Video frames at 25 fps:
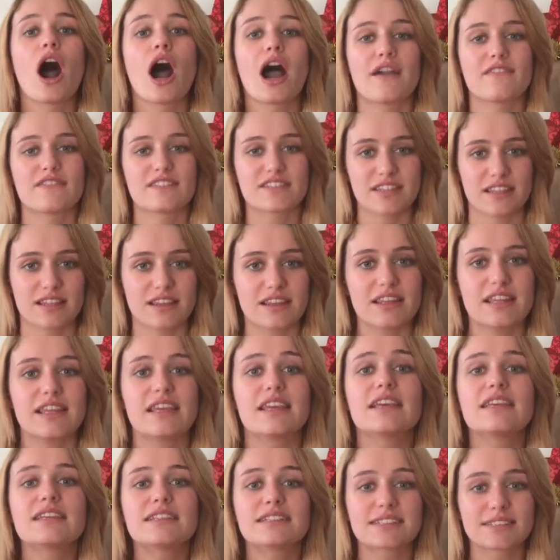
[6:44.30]
I've seen
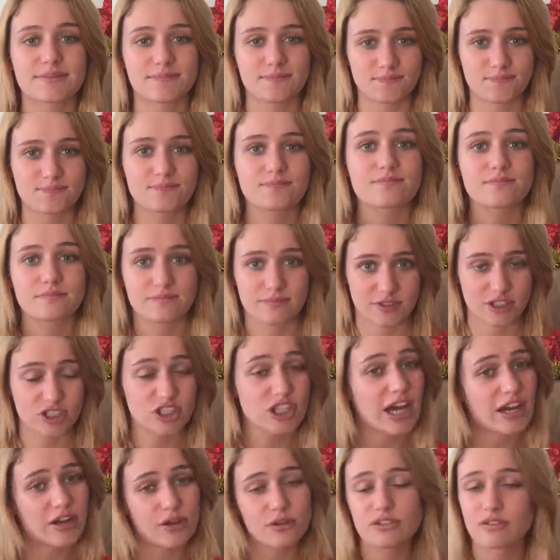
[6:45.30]
these
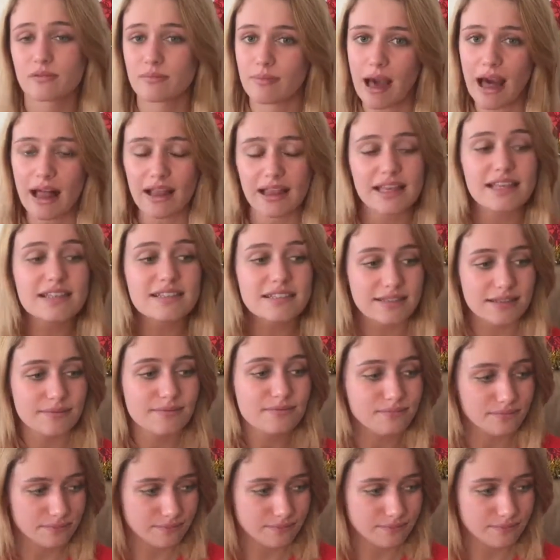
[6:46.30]
shadows and palettes.